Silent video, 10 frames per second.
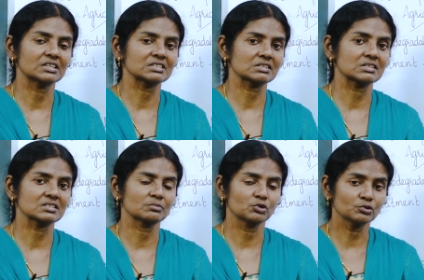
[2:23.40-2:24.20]
it results
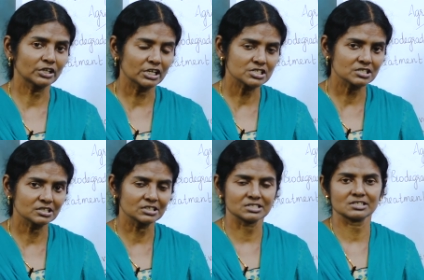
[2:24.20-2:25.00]
in mutation
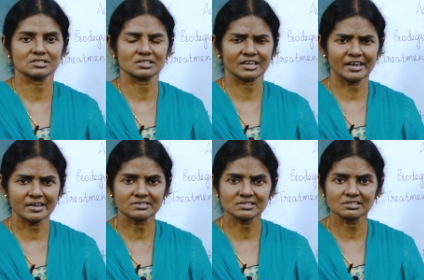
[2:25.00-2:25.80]
it results in
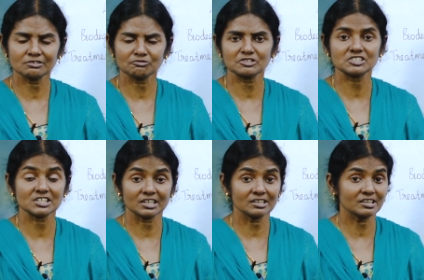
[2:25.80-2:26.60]
cancer for
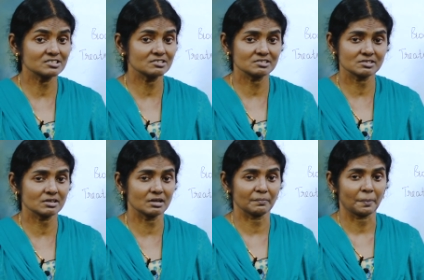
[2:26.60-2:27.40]
generations to
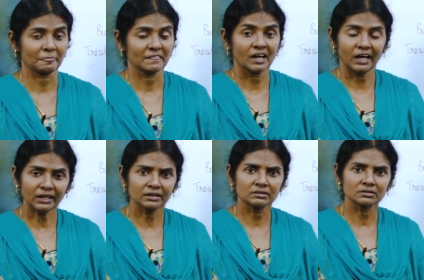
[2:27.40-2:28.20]
come
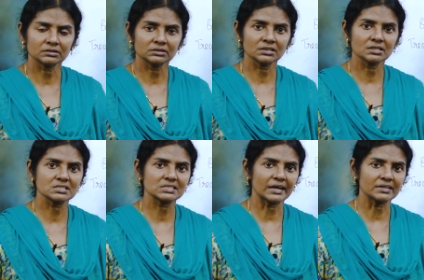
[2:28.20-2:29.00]
and the
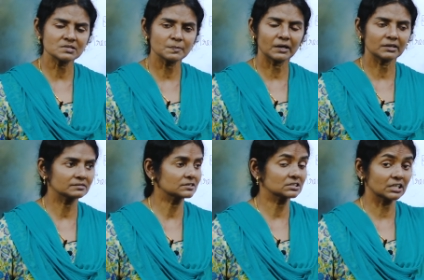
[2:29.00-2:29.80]
saddest part
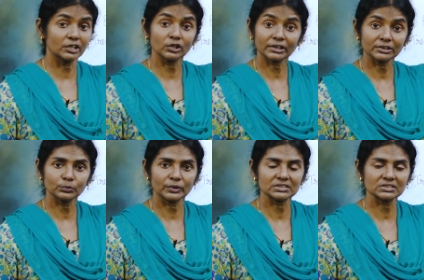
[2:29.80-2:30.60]
of this
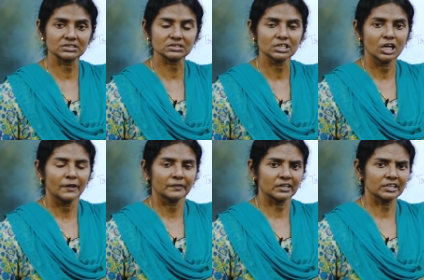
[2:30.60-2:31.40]
radioactive waste is
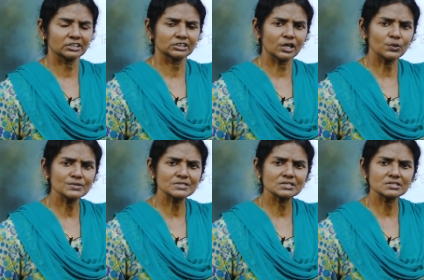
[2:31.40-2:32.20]
they take
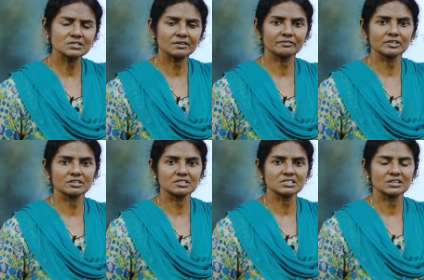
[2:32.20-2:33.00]
thousands of
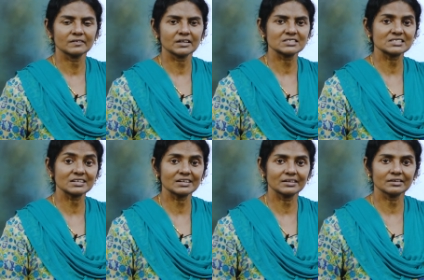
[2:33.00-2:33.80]
years they
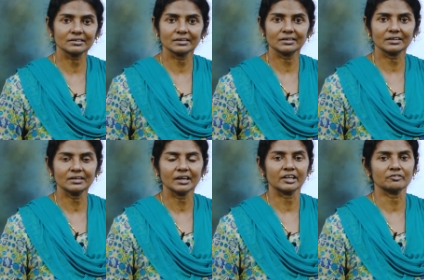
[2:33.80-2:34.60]
still linger in
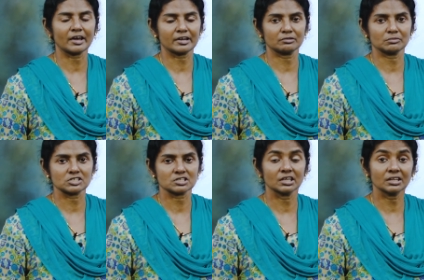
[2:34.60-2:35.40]
the
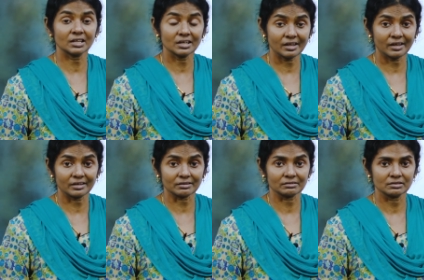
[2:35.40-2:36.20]
environment in the
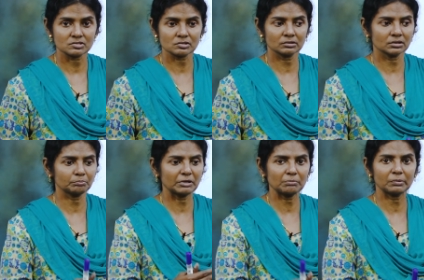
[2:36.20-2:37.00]
air so the
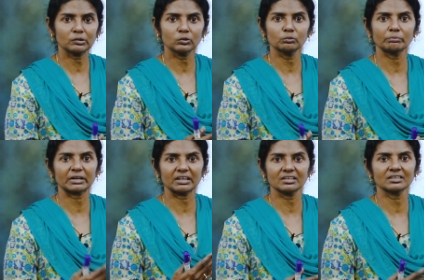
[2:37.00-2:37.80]
people who
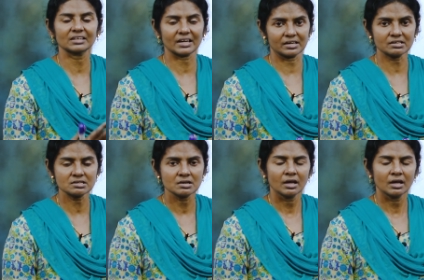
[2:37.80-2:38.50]
breathe in that